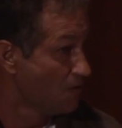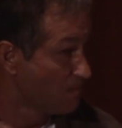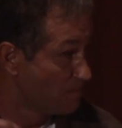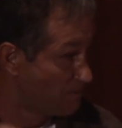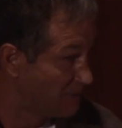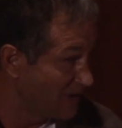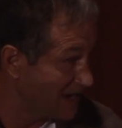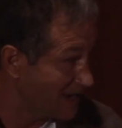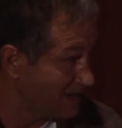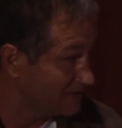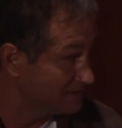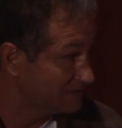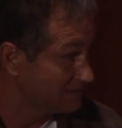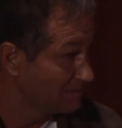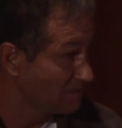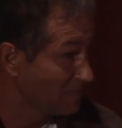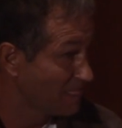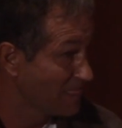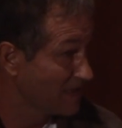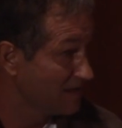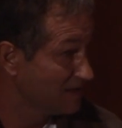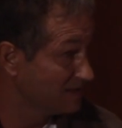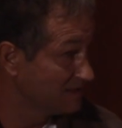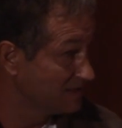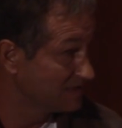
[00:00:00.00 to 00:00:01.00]
But
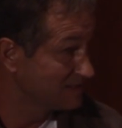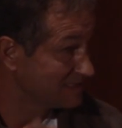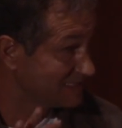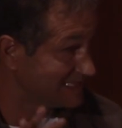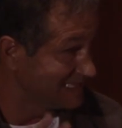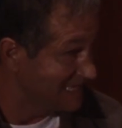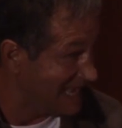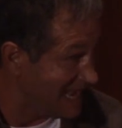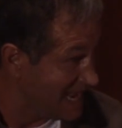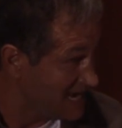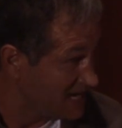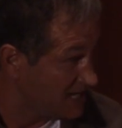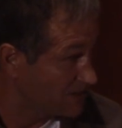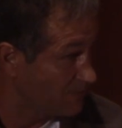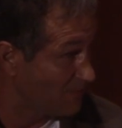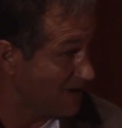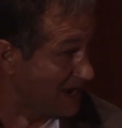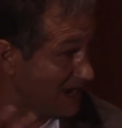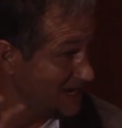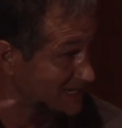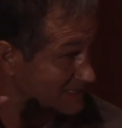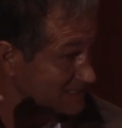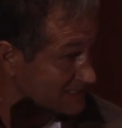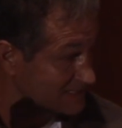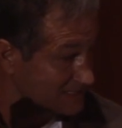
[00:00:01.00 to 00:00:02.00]
it is
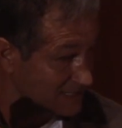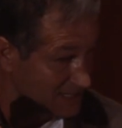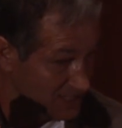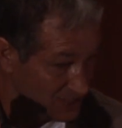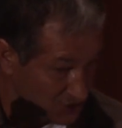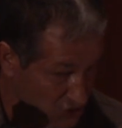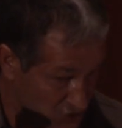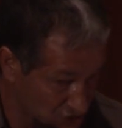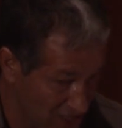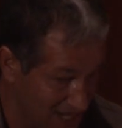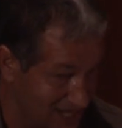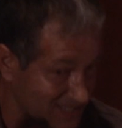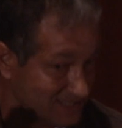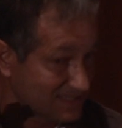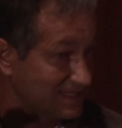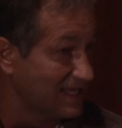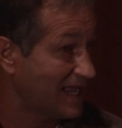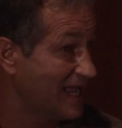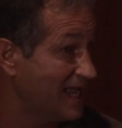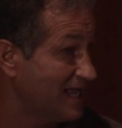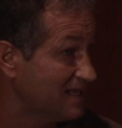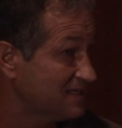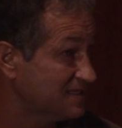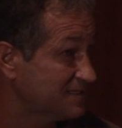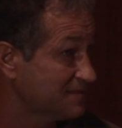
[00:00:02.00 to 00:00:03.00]
likewise, just
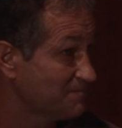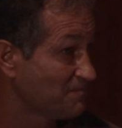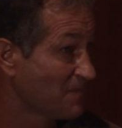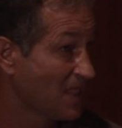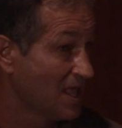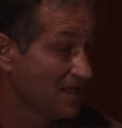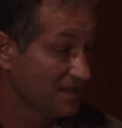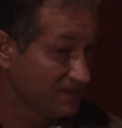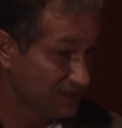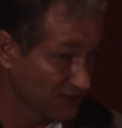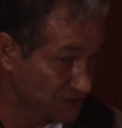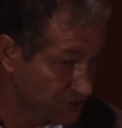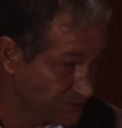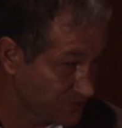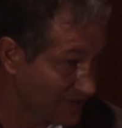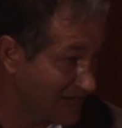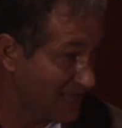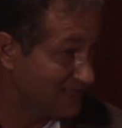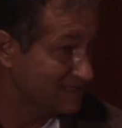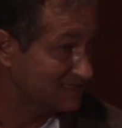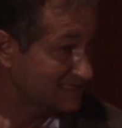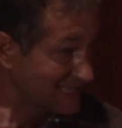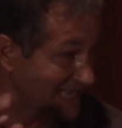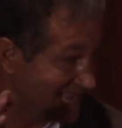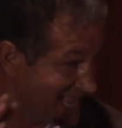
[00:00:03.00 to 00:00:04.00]
as the
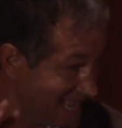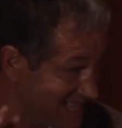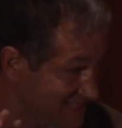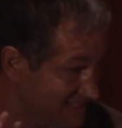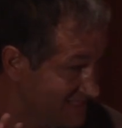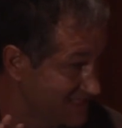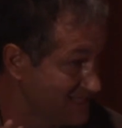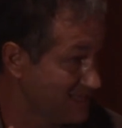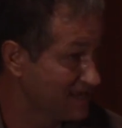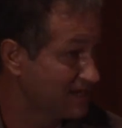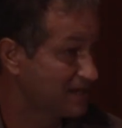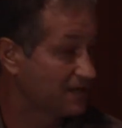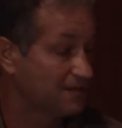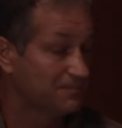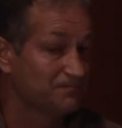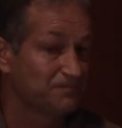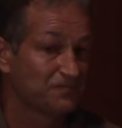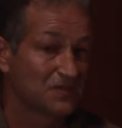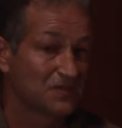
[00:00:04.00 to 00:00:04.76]
trans-ethnic